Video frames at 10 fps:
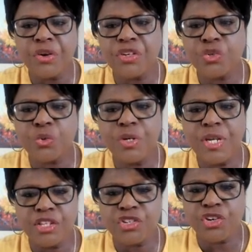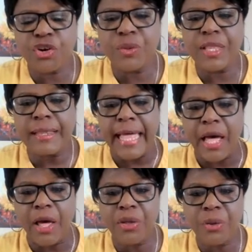your true nature will
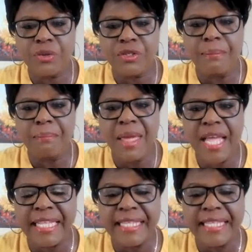allow you to make